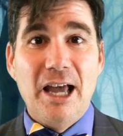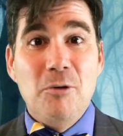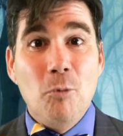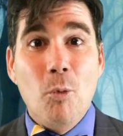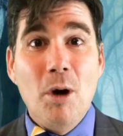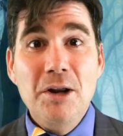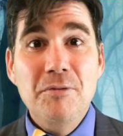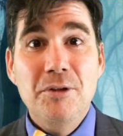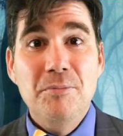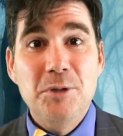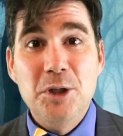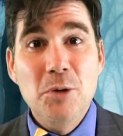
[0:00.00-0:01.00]
And one of
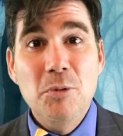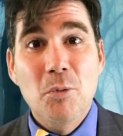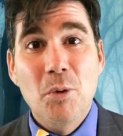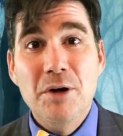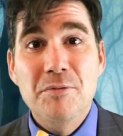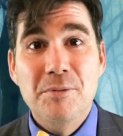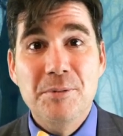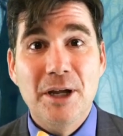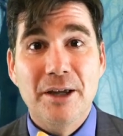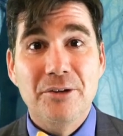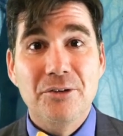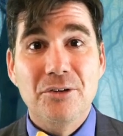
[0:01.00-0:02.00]
them, do you know what one of them
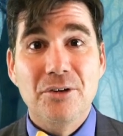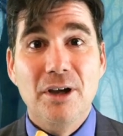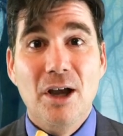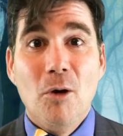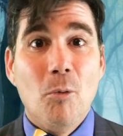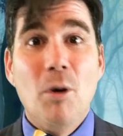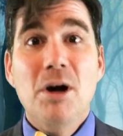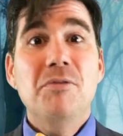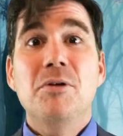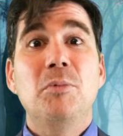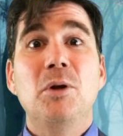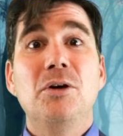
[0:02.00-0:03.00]
does? One of
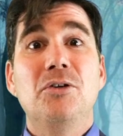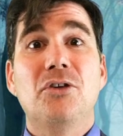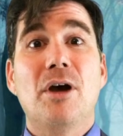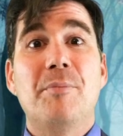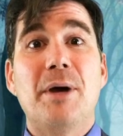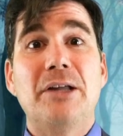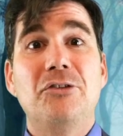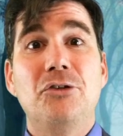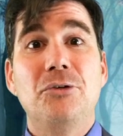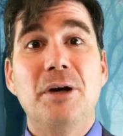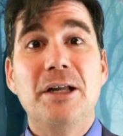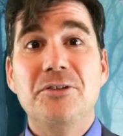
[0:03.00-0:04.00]
them looks up at
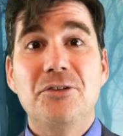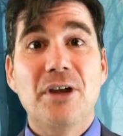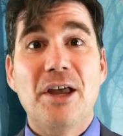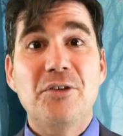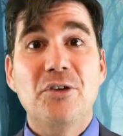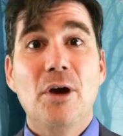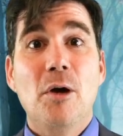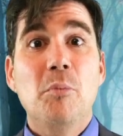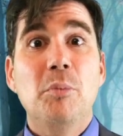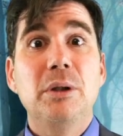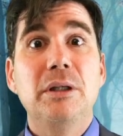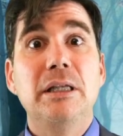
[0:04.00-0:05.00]
you and says,
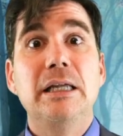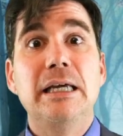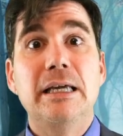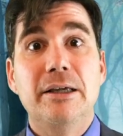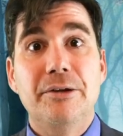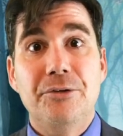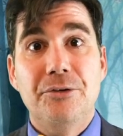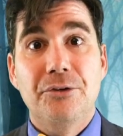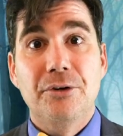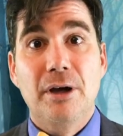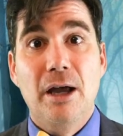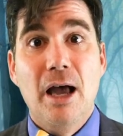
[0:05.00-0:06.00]

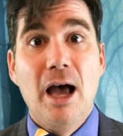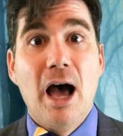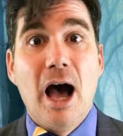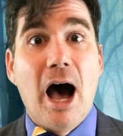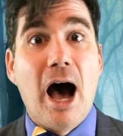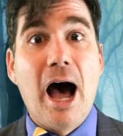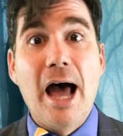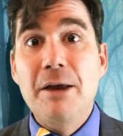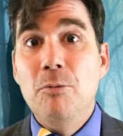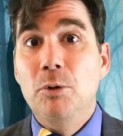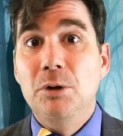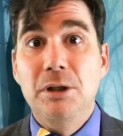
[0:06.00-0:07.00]
please, I
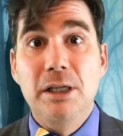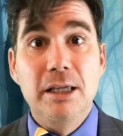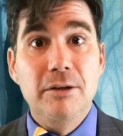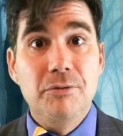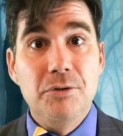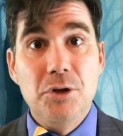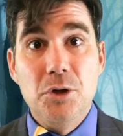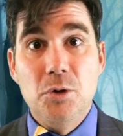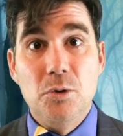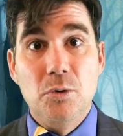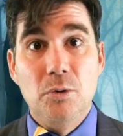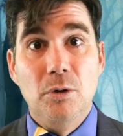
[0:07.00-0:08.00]
will give
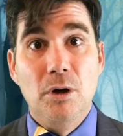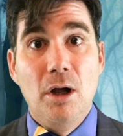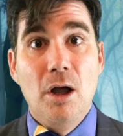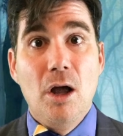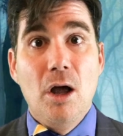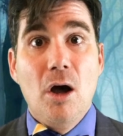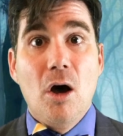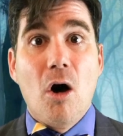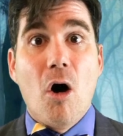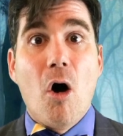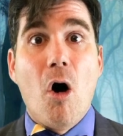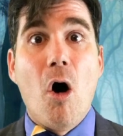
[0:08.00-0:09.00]
you
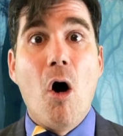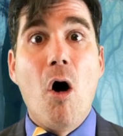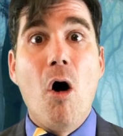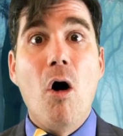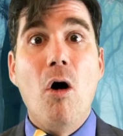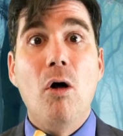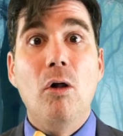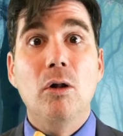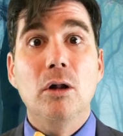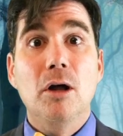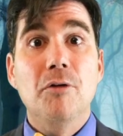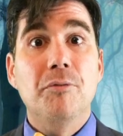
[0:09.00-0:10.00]

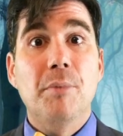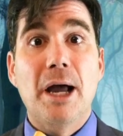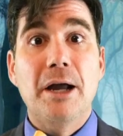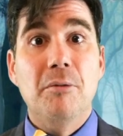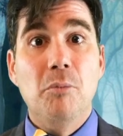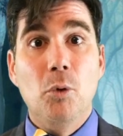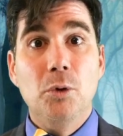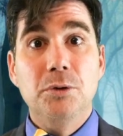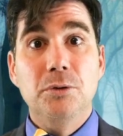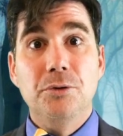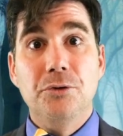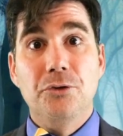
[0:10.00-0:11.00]
all of my
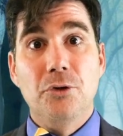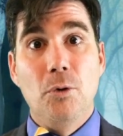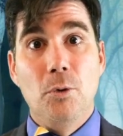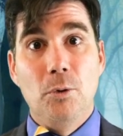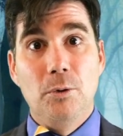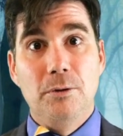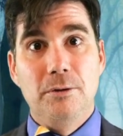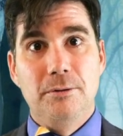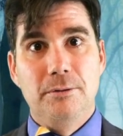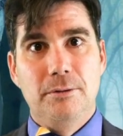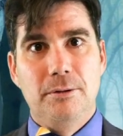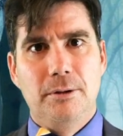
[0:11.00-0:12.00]
immortal soul
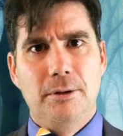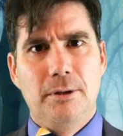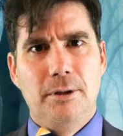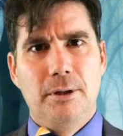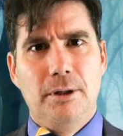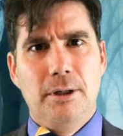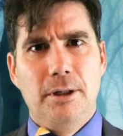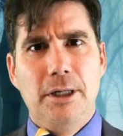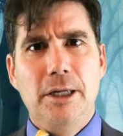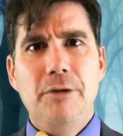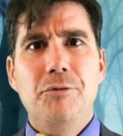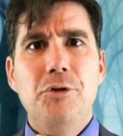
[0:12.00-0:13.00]

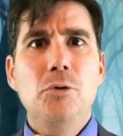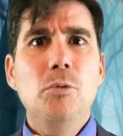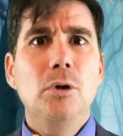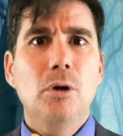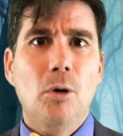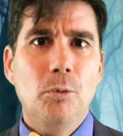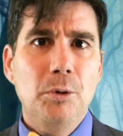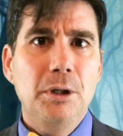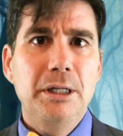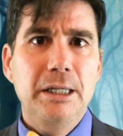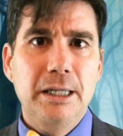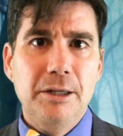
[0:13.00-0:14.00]
if you will
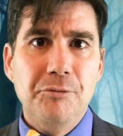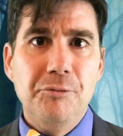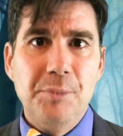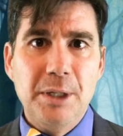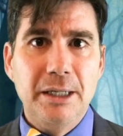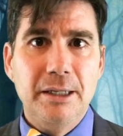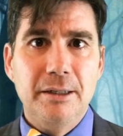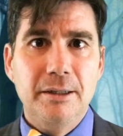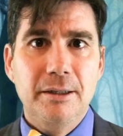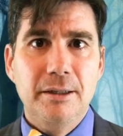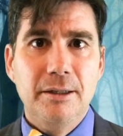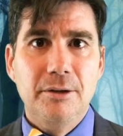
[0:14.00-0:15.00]
only give me
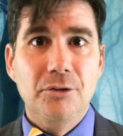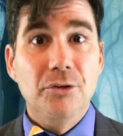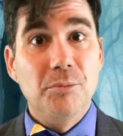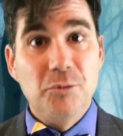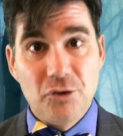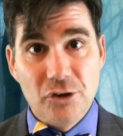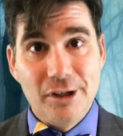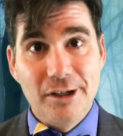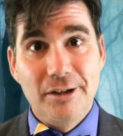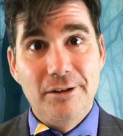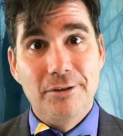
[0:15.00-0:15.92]
some cheese.